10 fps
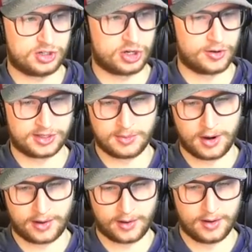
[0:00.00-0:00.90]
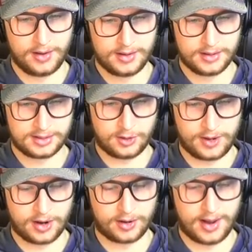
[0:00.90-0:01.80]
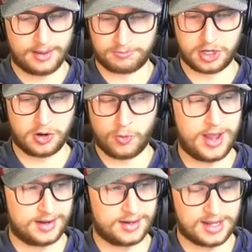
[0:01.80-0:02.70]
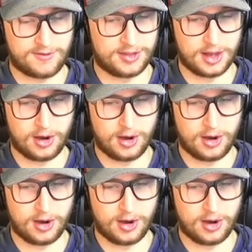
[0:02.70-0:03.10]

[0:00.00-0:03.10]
insurance marker. So we are gonna win, even